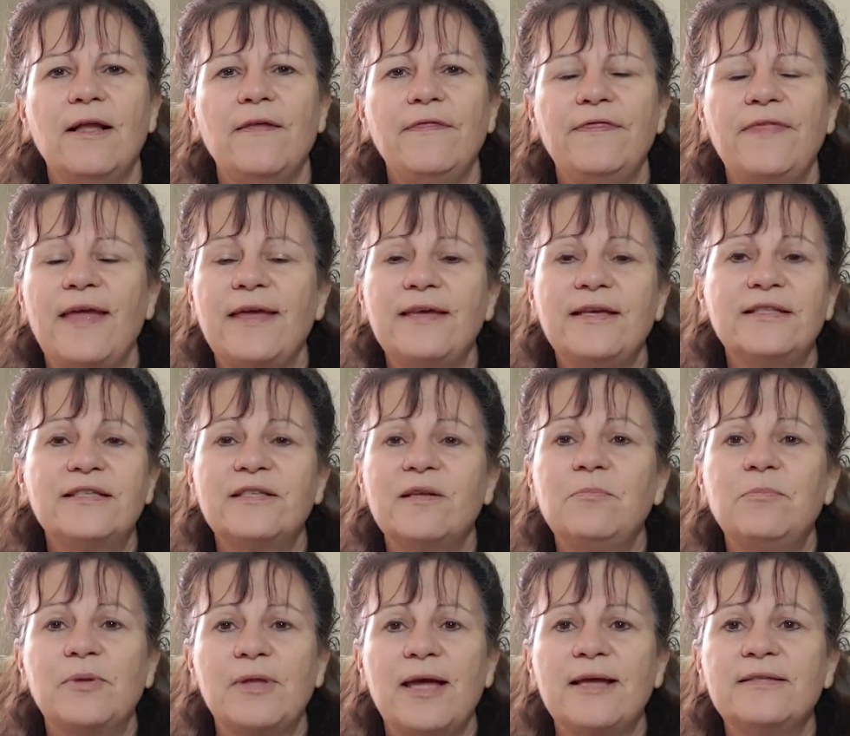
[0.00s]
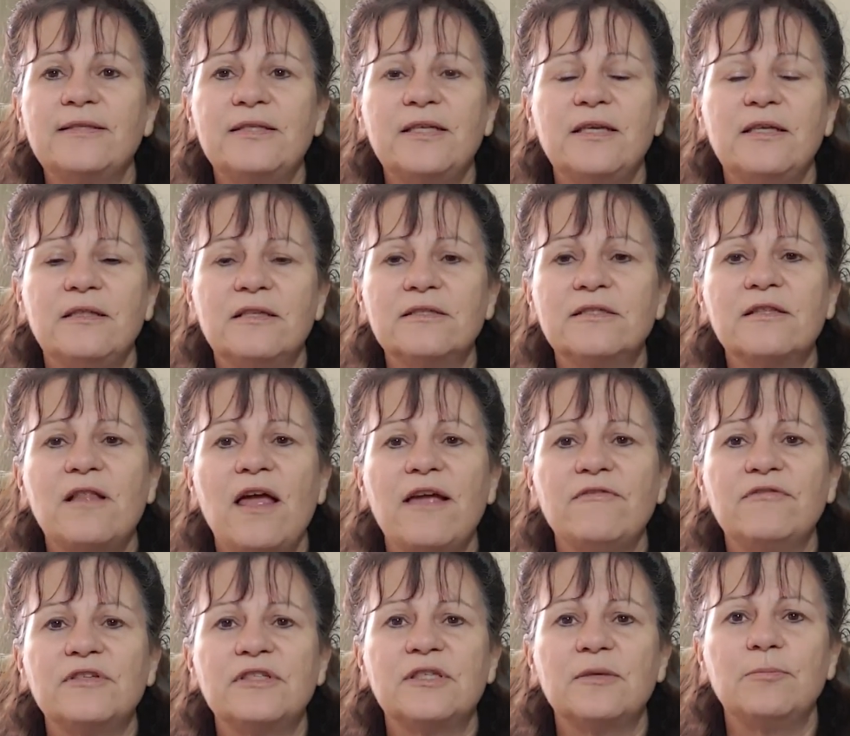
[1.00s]
That it's a blessing. This
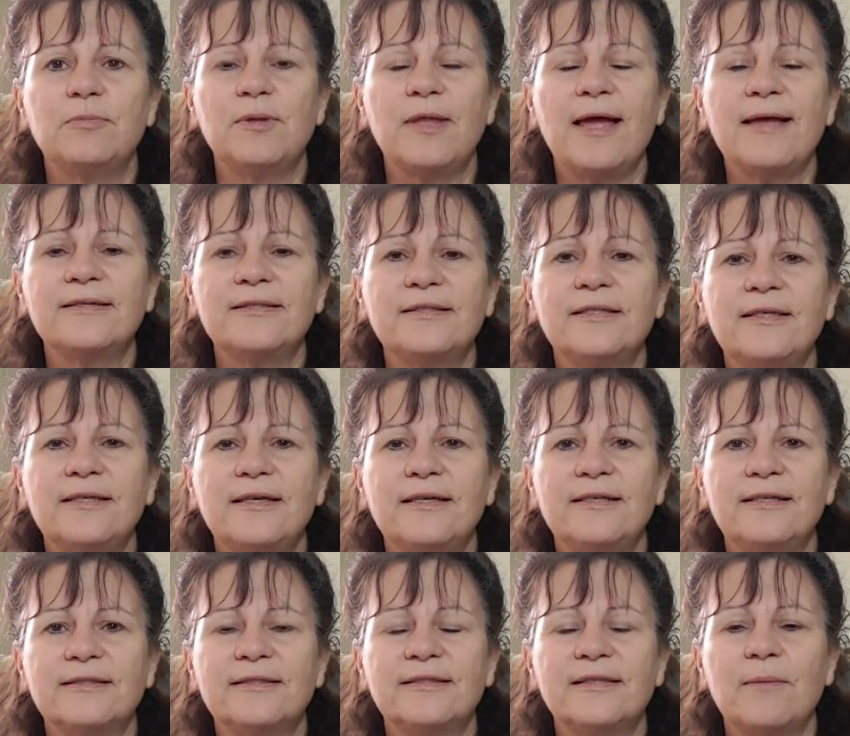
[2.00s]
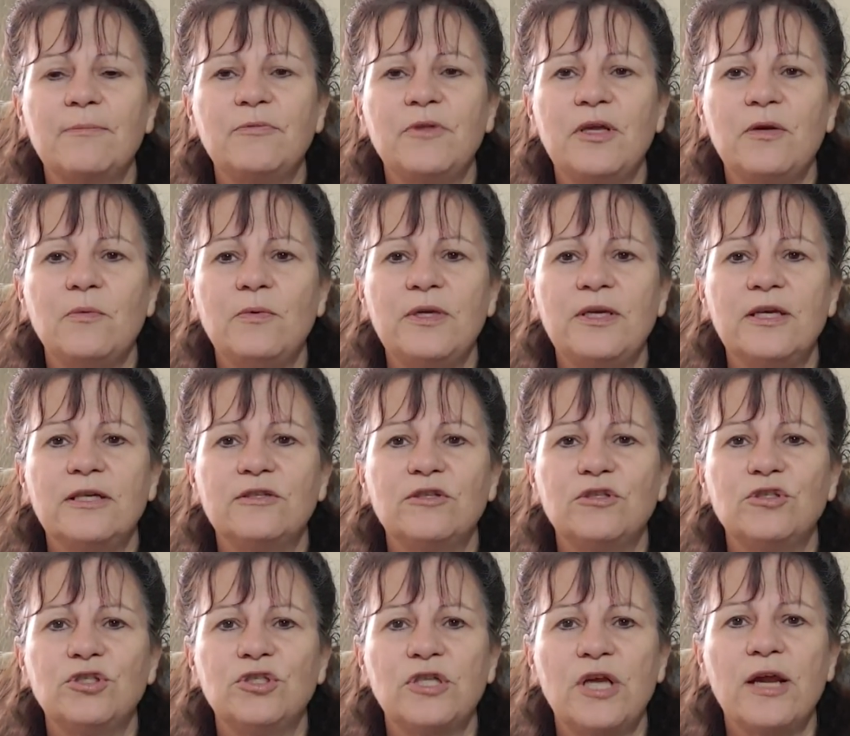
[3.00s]
life is a blessing, and it's something we get
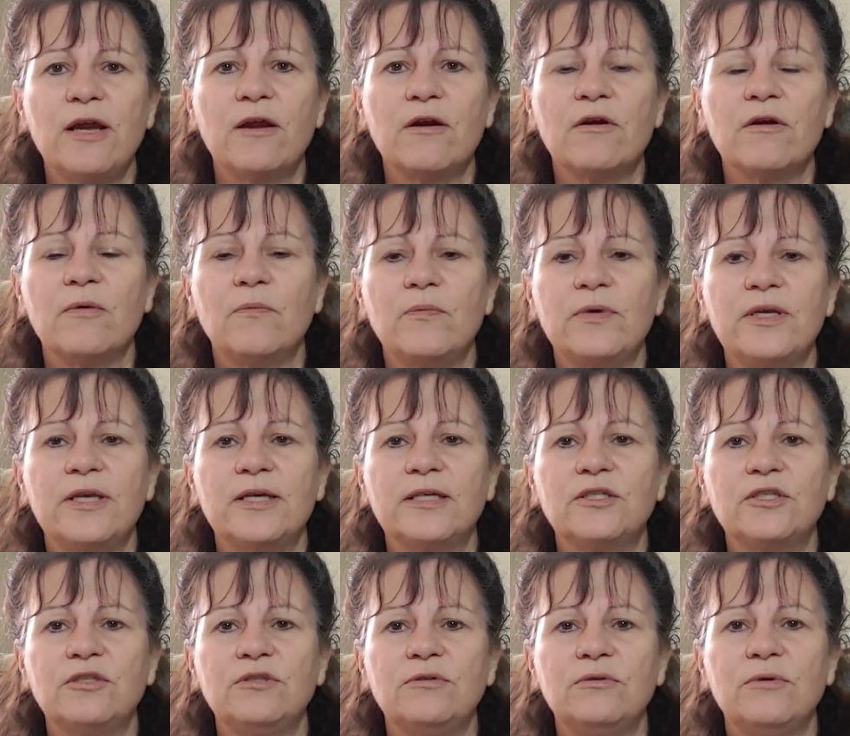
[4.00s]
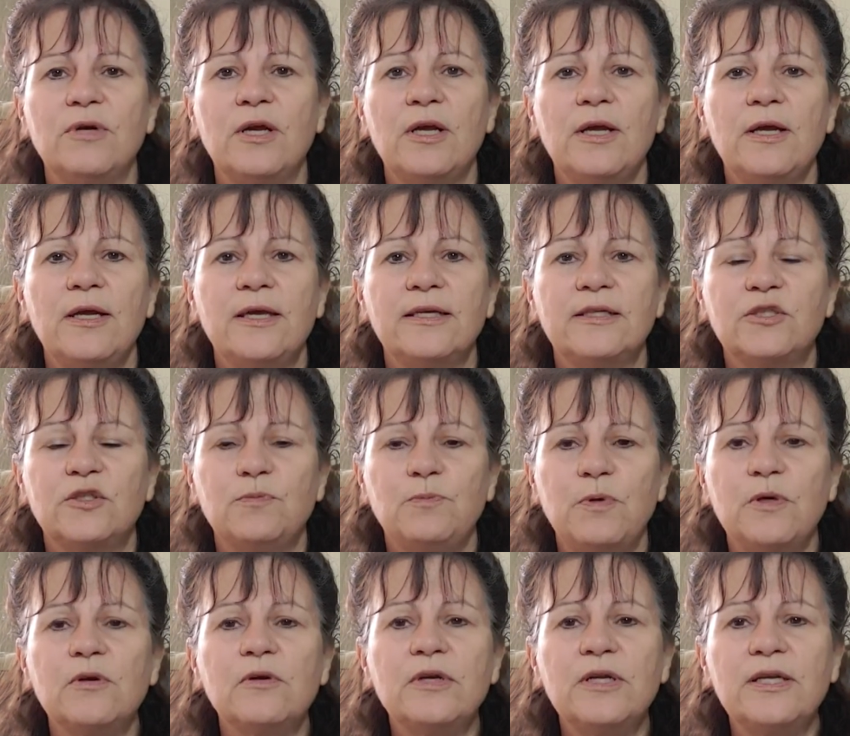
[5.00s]
to share and we get to
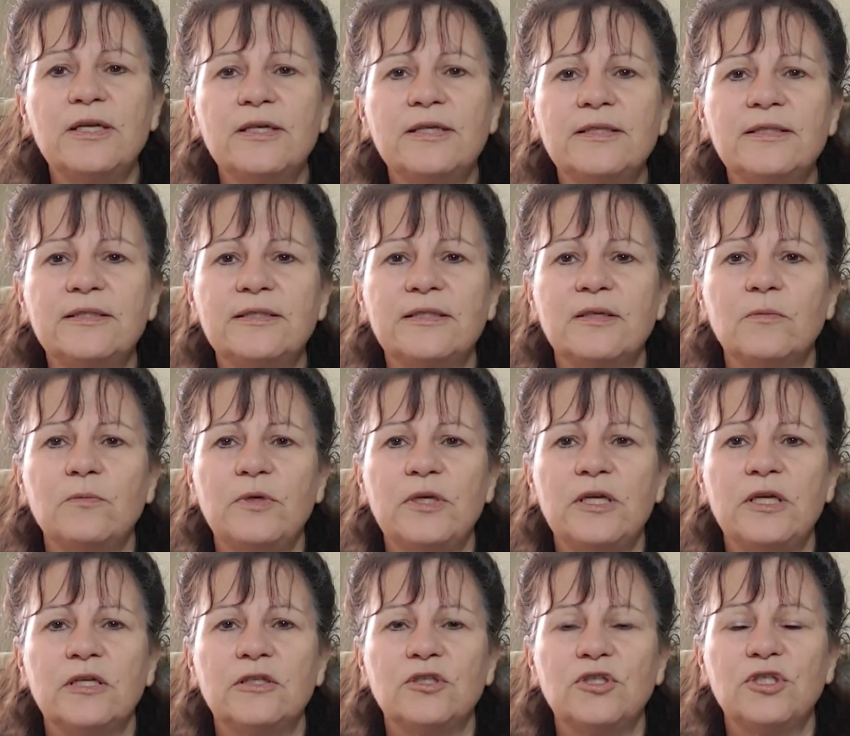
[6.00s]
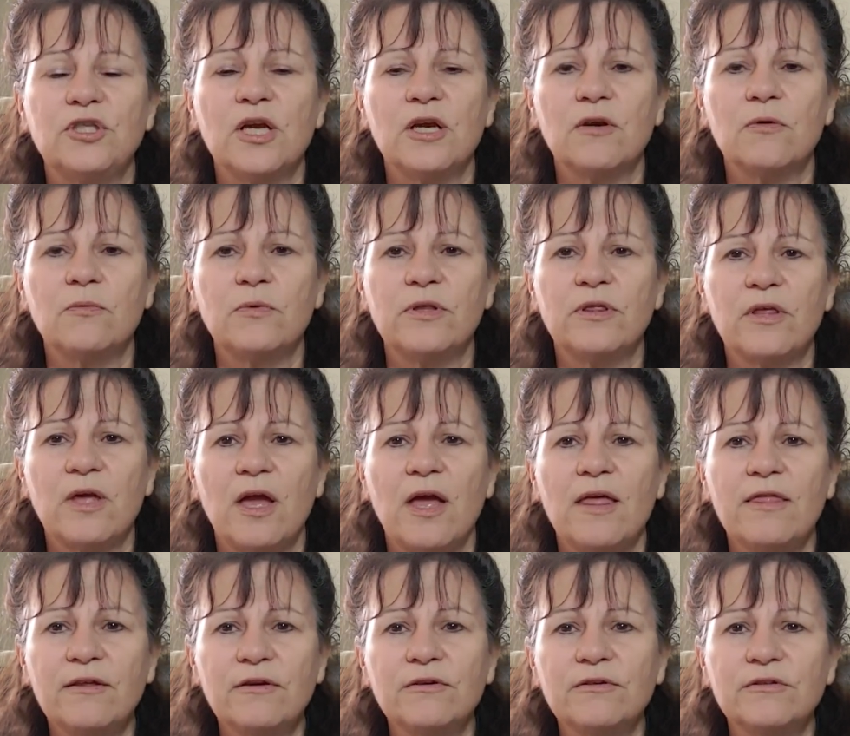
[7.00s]
experience and we can share with
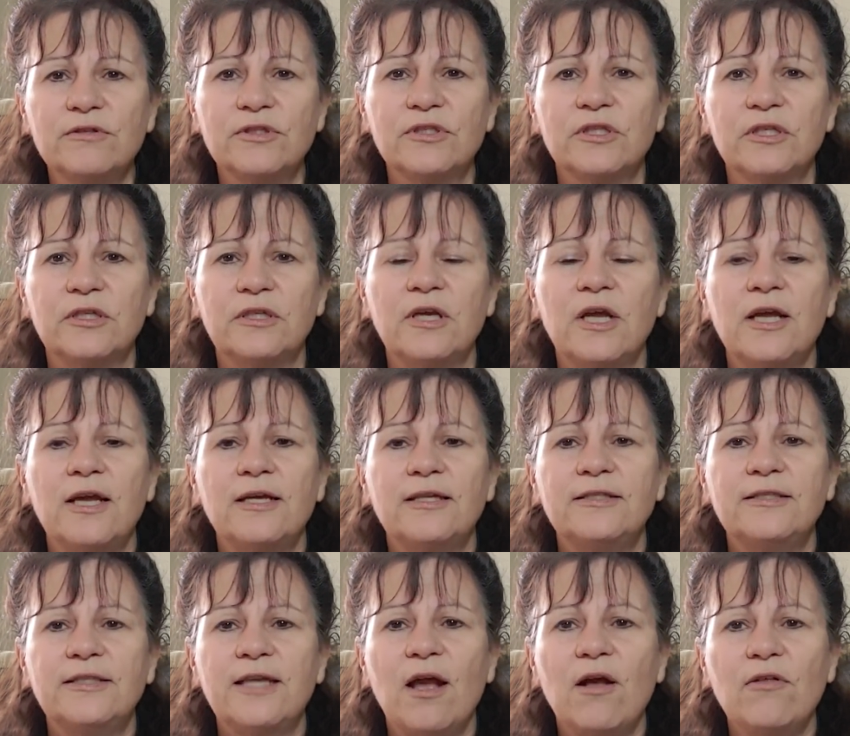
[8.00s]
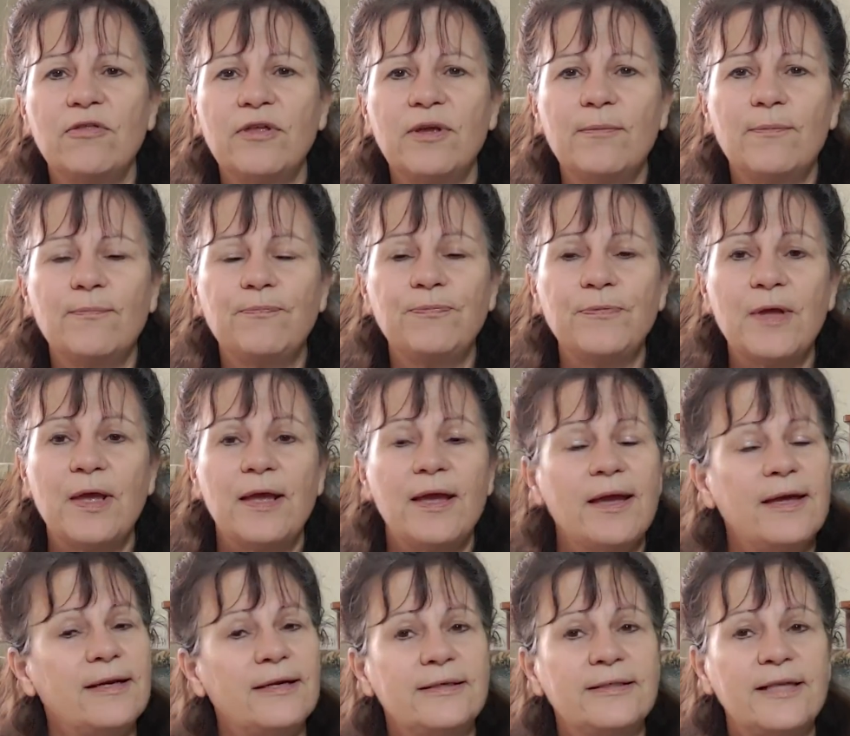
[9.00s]
others and tell them
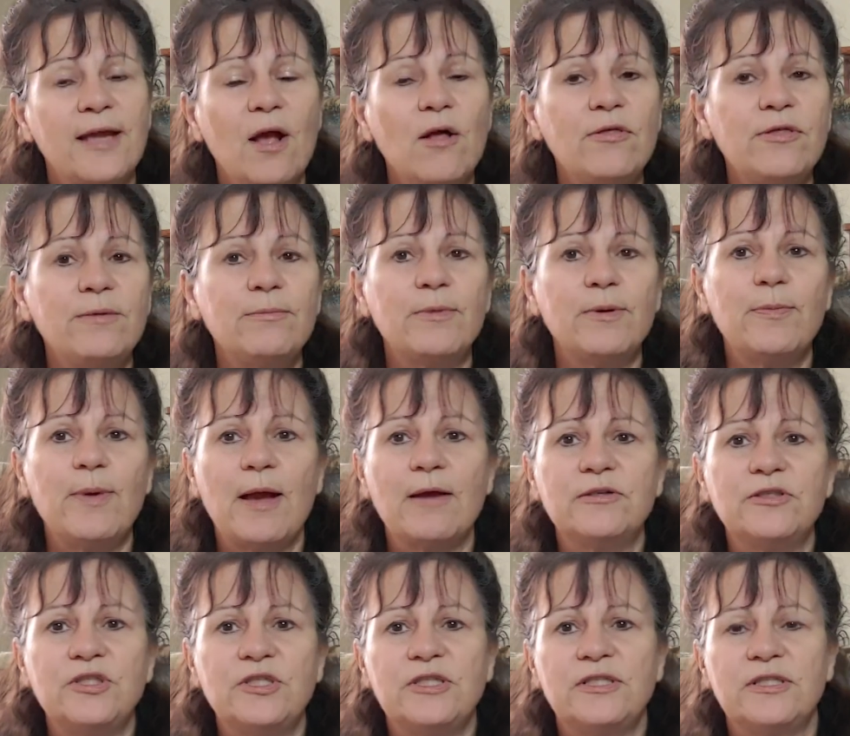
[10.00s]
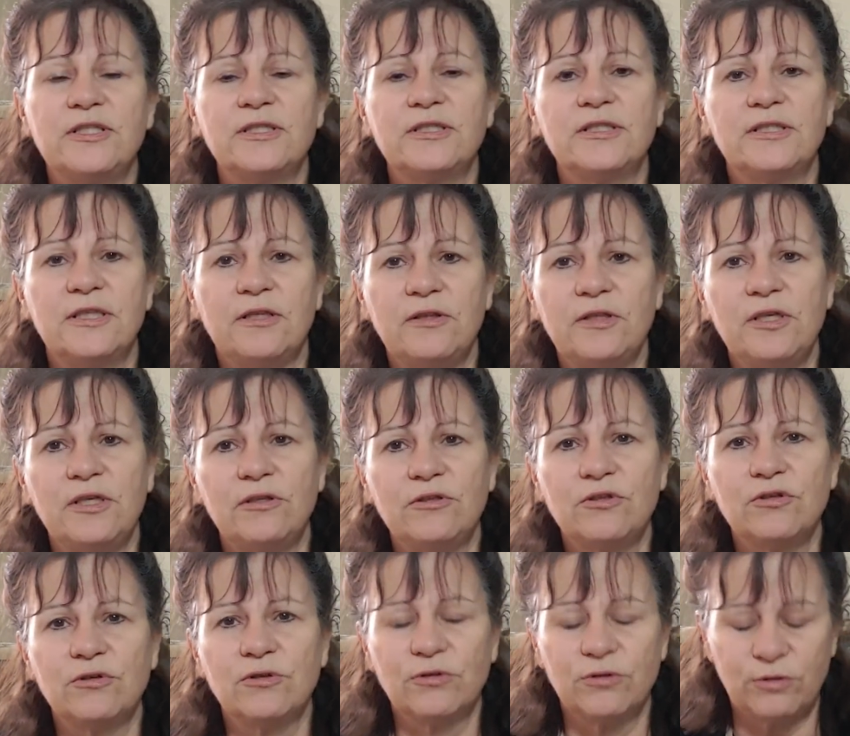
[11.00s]
and tell them about Jesus in the
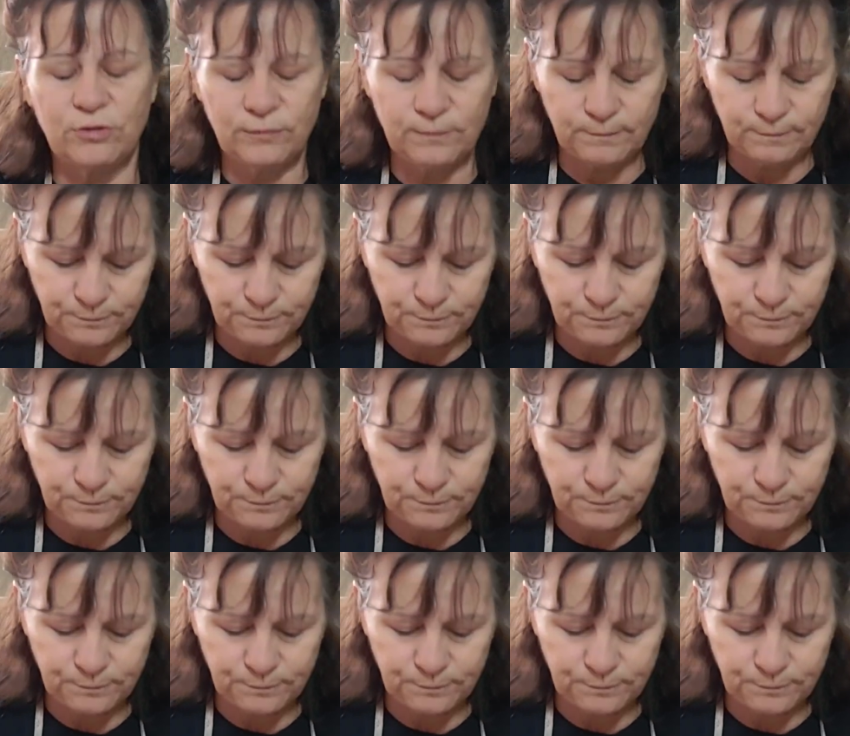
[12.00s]
eternal.